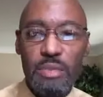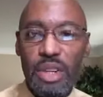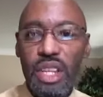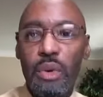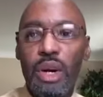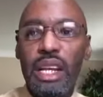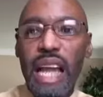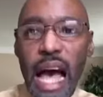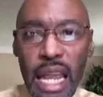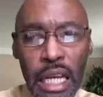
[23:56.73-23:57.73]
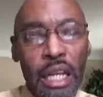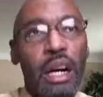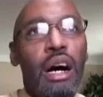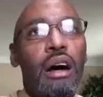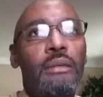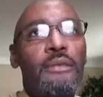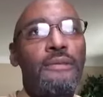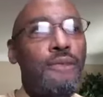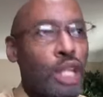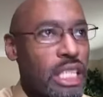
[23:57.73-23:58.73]
but they were not uh,
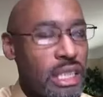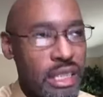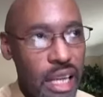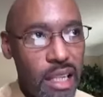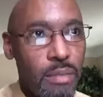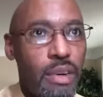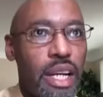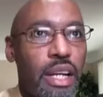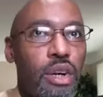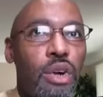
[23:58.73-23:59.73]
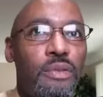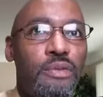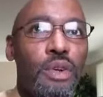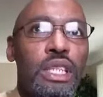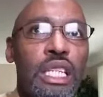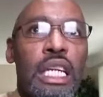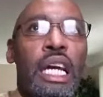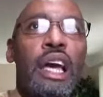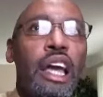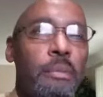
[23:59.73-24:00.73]
fully celebrating or fully
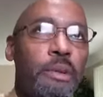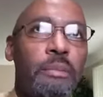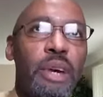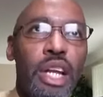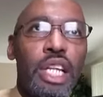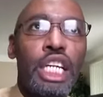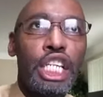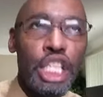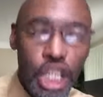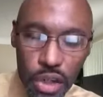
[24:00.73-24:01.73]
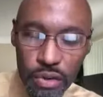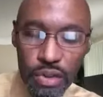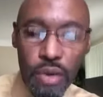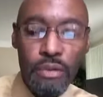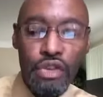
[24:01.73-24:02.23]
implementing the years of